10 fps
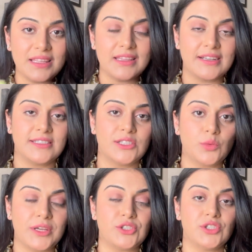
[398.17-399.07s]
in that
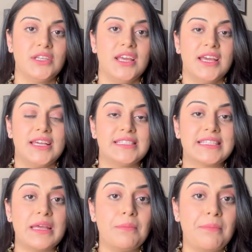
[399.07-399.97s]
situation, is
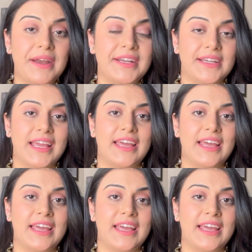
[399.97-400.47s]
embedded.